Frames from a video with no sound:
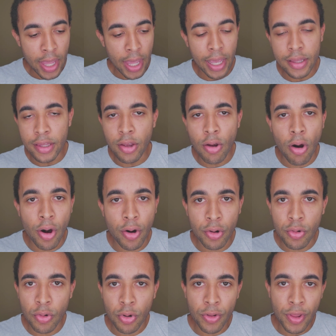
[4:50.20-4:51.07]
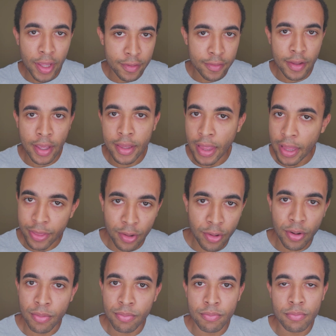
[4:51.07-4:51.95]
In the article, they say that
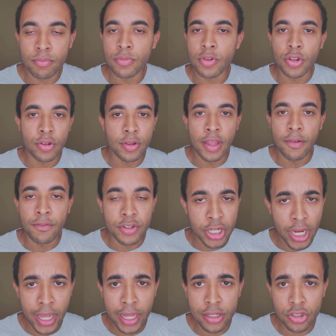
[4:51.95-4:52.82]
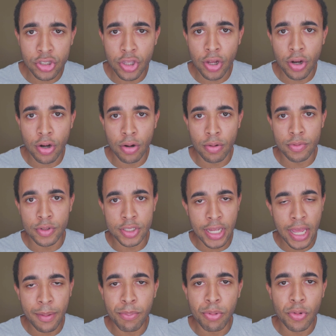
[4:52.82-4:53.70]
they're they've changed their
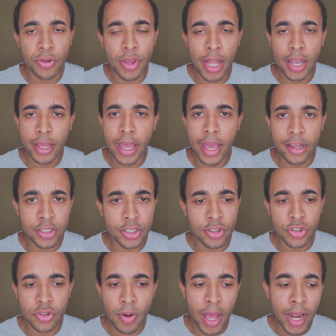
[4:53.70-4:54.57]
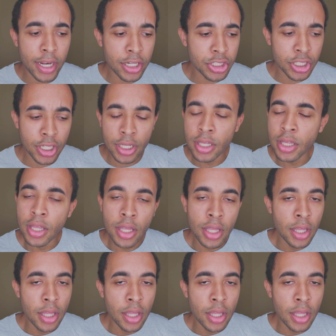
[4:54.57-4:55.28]
stake pool delegation strategy.